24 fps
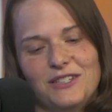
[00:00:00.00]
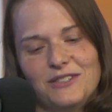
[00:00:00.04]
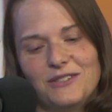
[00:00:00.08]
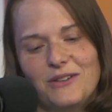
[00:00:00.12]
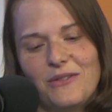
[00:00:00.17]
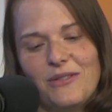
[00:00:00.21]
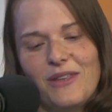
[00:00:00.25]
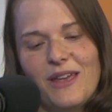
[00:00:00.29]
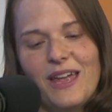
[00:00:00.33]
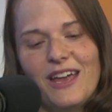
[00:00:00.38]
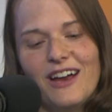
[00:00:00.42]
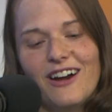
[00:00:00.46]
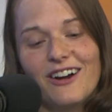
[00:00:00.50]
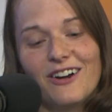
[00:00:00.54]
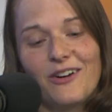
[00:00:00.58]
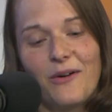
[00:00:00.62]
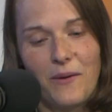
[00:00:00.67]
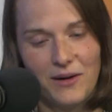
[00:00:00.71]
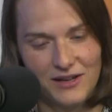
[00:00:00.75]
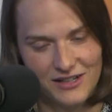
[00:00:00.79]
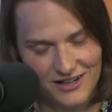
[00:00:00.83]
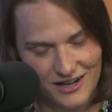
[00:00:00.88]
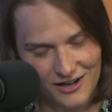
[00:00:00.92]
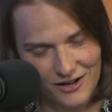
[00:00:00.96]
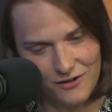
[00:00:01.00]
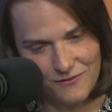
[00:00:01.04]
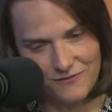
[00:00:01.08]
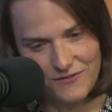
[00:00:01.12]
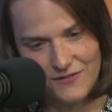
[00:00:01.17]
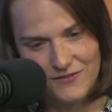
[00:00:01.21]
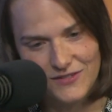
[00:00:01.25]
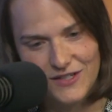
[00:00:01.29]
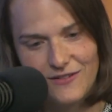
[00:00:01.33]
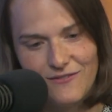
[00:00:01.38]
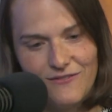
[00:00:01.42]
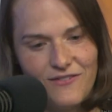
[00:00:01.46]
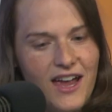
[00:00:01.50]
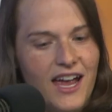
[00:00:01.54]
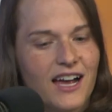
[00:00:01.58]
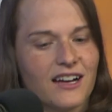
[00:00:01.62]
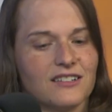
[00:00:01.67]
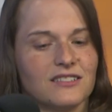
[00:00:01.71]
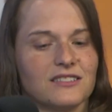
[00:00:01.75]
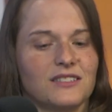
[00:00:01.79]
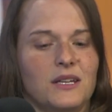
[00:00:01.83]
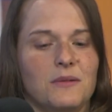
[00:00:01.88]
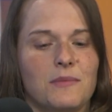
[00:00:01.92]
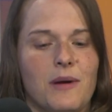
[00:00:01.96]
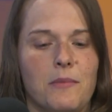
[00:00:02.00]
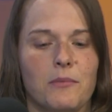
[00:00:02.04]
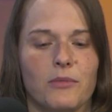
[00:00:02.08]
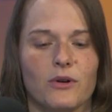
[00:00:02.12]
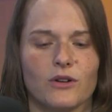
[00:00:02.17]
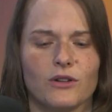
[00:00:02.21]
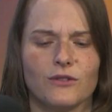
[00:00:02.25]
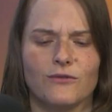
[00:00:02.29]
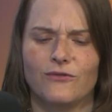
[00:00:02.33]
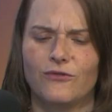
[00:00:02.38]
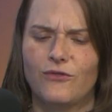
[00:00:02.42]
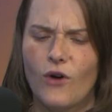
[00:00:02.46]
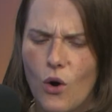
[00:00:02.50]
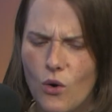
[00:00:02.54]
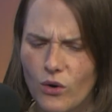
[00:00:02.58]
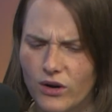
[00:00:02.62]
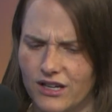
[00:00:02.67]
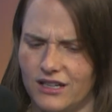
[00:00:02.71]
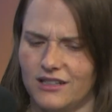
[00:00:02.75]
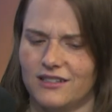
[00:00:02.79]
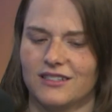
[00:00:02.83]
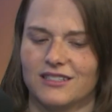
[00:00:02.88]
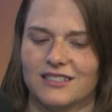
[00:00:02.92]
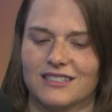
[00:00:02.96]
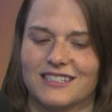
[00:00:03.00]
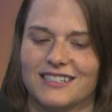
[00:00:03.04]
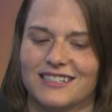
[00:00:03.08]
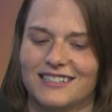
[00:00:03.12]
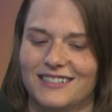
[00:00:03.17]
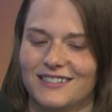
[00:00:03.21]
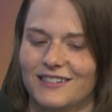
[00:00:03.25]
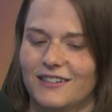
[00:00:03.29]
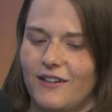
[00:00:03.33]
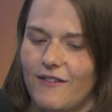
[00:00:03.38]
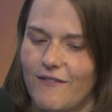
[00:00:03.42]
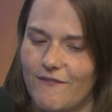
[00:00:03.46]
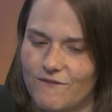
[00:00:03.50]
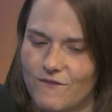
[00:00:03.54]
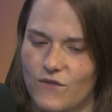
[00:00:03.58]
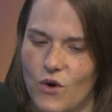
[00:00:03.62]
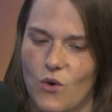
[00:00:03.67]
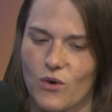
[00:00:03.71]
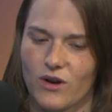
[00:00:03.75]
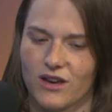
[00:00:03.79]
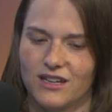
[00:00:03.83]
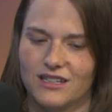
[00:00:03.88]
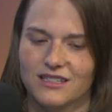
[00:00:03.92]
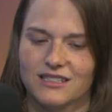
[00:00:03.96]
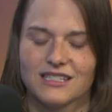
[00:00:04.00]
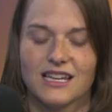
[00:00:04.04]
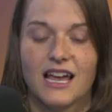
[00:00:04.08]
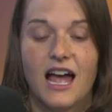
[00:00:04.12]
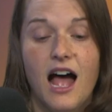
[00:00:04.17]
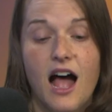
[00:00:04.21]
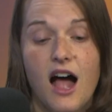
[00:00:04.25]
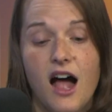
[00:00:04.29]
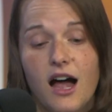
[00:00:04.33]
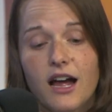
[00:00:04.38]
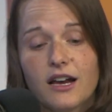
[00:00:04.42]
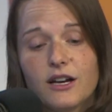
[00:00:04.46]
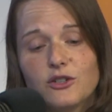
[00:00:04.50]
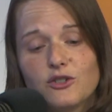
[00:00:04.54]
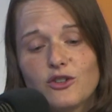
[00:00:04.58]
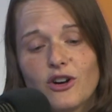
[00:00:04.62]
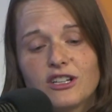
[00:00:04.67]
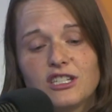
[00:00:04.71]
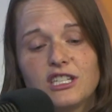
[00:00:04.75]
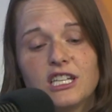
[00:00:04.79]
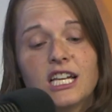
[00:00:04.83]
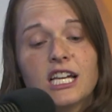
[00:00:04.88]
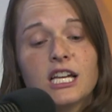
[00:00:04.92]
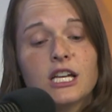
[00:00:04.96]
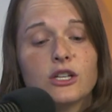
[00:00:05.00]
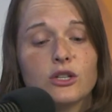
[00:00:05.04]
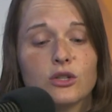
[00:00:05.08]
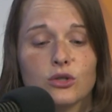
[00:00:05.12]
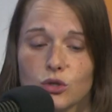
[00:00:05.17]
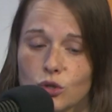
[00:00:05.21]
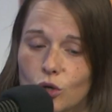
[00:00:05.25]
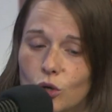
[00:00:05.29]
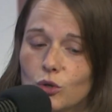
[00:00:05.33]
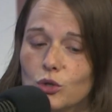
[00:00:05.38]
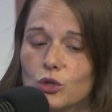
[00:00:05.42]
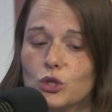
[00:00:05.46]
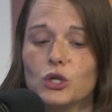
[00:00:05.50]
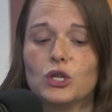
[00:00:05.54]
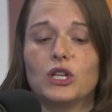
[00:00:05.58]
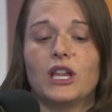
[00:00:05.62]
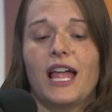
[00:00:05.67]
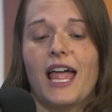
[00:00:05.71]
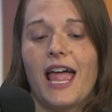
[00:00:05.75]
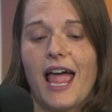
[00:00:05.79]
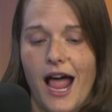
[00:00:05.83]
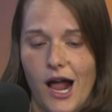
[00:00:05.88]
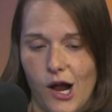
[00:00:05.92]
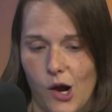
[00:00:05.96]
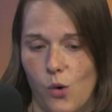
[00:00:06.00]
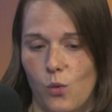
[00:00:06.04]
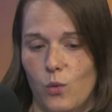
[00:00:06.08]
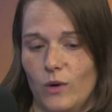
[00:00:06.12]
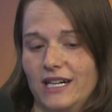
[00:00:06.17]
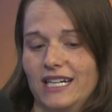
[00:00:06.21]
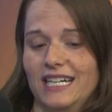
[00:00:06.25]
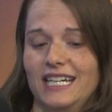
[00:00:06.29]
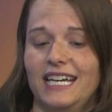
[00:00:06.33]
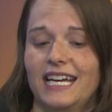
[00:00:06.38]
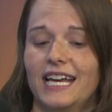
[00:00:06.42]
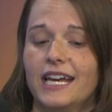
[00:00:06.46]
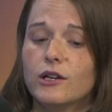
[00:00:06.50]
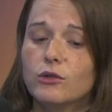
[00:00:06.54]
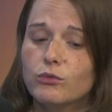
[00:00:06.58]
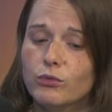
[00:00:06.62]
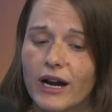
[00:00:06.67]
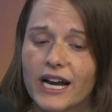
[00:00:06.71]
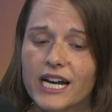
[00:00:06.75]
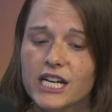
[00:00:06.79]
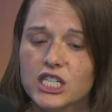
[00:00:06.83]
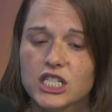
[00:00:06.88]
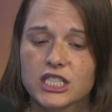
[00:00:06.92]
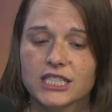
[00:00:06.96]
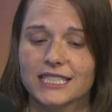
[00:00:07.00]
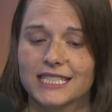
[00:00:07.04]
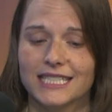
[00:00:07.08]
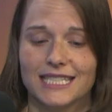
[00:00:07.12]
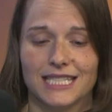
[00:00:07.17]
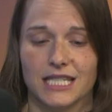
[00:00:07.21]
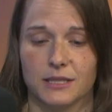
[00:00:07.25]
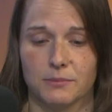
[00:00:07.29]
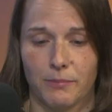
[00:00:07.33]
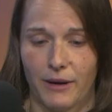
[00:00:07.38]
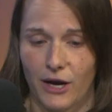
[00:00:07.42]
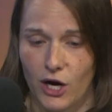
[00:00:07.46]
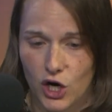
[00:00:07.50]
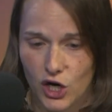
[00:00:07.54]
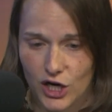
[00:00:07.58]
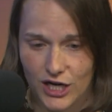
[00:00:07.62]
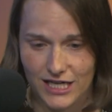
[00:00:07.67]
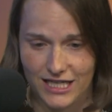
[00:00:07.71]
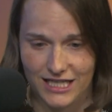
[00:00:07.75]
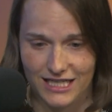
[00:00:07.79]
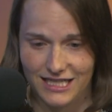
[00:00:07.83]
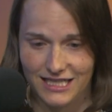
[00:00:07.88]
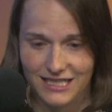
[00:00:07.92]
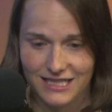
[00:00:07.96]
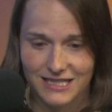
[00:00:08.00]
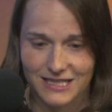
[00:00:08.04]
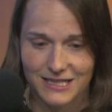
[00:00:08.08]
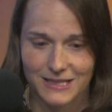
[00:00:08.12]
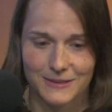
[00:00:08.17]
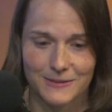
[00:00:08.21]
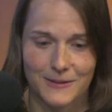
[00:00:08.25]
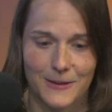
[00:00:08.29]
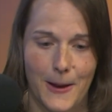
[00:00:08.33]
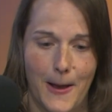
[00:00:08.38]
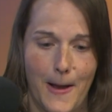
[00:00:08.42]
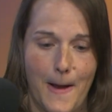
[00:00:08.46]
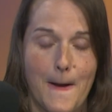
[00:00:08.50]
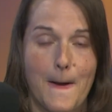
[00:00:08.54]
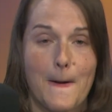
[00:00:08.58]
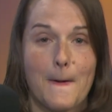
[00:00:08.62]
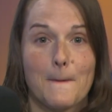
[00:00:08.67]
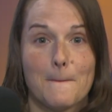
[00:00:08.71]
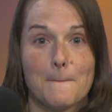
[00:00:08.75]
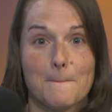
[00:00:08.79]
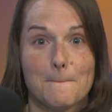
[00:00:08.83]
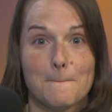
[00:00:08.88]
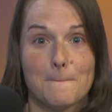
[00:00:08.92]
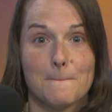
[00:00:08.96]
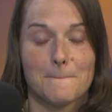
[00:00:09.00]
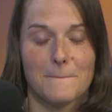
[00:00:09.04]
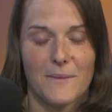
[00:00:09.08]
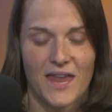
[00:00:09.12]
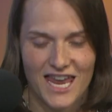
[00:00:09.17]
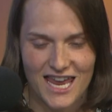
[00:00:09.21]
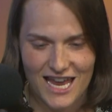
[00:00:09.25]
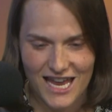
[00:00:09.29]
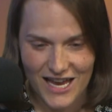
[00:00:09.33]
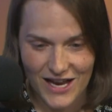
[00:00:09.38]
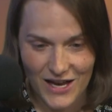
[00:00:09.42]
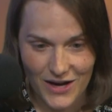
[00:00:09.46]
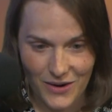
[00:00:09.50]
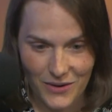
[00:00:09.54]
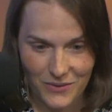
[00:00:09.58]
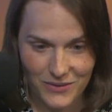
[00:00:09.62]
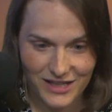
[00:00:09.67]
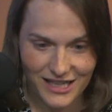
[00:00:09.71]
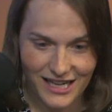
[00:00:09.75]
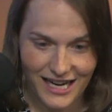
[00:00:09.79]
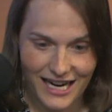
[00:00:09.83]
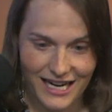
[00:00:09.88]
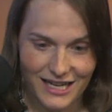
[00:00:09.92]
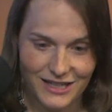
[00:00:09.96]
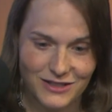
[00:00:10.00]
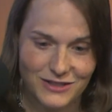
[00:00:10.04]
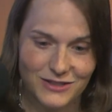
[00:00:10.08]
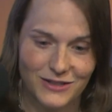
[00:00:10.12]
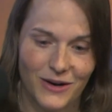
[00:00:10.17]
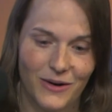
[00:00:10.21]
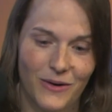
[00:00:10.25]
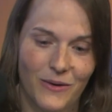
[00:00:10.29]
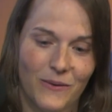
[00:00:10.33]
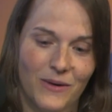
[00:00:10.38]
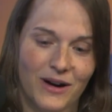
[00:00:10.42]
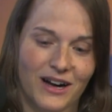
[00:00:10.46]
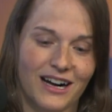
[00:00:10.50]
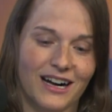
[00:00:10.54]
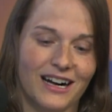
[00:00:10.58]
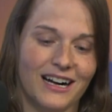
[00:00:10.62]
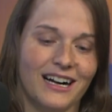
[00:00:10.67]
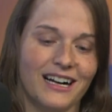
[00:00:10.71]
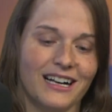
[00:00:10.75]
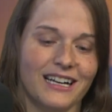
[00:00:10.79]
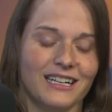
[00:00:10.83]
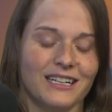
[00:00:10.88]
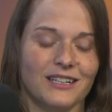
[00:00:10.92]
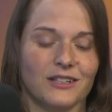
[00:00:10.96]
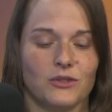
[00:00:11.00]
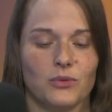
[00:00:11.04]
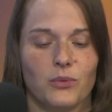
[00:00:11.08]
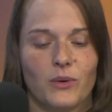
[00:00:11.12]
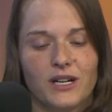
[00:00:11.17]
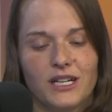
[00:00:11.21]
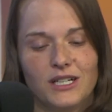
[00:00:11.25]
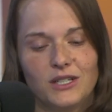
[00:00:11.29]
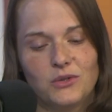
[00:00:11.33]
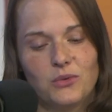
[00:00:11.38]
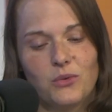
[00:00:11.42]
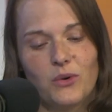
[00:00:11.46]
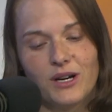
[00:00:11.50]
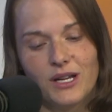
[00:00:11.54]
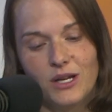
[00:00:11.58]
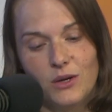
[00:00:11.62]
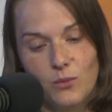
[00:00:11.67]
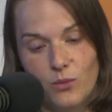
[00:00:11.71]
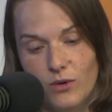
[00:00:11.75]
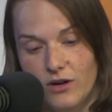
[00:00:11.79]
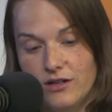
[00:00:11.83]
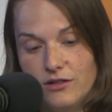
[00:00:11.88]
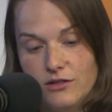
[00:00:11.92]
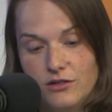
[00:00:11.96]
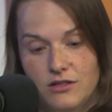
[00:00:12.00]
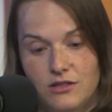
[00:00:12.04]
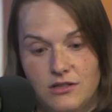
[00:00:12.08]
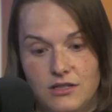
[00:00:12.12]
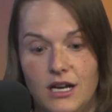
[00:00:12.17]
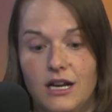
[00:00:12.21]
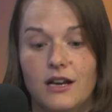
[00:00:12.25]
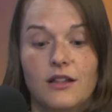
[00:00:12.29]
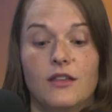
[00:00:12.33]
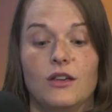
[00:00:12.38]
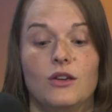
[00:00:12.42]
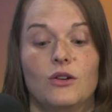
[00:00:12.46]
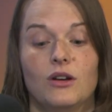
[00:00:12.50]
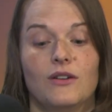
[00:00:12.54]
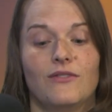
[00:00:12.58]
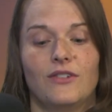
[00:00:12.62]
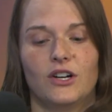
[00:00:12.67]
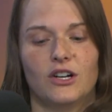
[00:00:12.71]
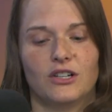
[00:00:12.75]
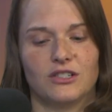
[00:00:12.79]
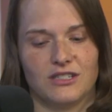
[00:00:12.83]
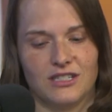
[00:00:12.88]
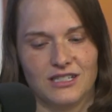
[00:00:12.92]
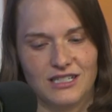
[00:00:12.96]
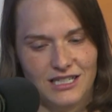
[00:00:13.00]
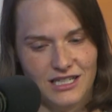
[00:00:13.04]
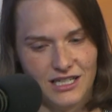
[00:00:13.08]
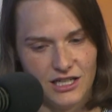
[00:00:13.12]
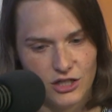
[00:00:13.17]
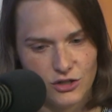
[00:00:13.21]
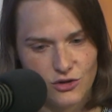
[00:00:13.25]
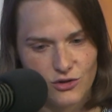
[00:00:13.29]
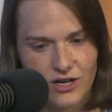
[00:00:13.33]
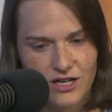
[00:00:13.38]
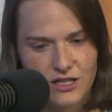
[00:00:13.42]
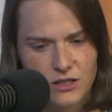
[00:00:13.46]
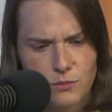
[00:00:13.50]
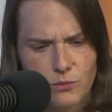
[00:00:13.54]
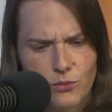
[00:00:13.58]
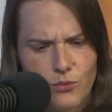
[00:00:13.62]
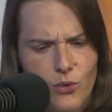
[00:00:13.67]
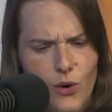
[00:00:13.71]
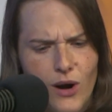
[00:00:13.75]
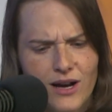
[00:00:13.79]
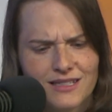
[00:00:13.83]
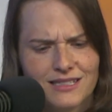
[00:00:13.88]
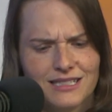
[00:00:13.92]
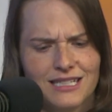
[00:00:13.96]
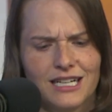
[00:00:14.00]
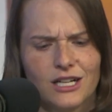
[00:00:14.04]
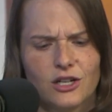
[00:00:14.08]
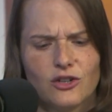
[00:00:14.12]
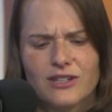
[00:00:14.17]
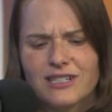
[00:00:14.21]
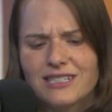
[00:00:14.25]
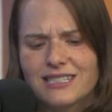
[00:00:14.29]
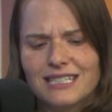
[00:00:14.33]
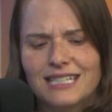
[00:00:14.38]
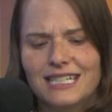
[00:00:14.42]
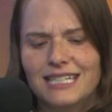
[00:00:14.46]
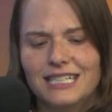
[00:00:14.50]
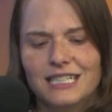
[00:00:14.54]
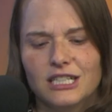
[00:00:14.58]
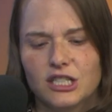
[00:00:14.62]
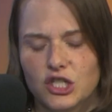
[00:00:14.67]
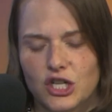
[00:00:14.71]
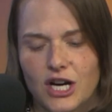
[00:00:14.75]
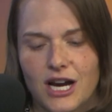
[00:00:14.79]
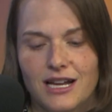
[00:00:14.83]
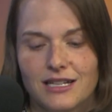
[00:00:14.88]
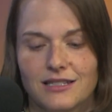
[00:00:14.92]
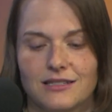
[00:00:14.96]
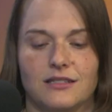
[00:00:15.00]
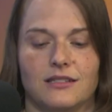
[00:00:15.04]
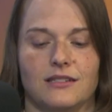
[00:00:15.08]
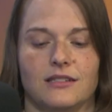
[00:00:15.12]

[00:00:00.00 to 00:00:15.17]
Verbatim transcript: so they are going to hire 50 faculty members focused. Focused on addressing social equity and racial disparities. Okay, so uh, in a 2021 State of the University address, President Kristina Johnson.